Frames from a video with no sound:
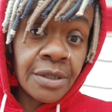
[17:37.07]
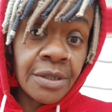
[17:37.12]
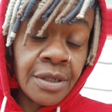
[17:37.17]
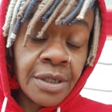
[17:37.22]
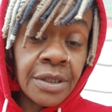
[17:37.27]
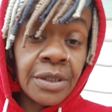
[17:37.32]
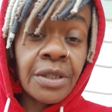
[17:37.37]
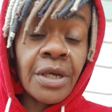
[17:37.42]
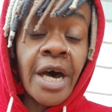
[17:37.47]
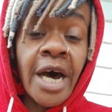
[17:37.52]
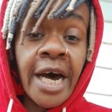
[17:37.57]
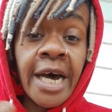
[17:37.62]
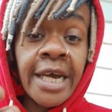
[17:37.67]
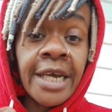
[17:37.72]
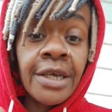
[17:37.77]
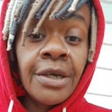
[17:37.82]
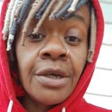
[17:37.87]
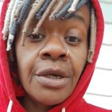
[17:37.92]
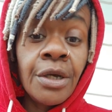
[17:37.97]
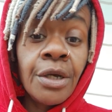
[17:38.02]
is the
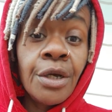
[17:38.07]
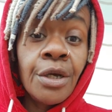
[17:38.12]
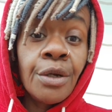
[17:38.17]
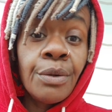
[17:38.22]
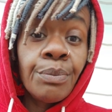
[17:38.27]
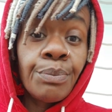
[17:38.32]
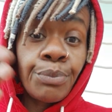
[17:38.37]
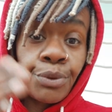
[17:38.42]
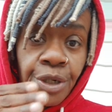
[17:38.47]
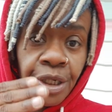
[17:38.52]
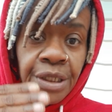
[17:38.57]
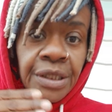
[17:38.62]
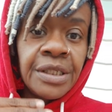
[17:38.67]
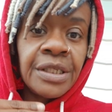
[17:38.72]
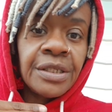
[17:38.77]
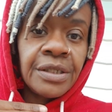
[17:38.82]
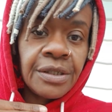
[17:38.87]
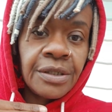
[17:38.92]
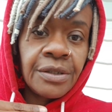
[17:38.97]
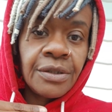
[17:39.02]
high
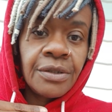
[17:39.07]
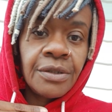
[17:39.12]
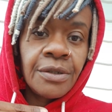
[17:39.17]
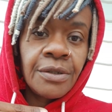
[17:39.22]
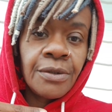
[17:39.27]
priestess.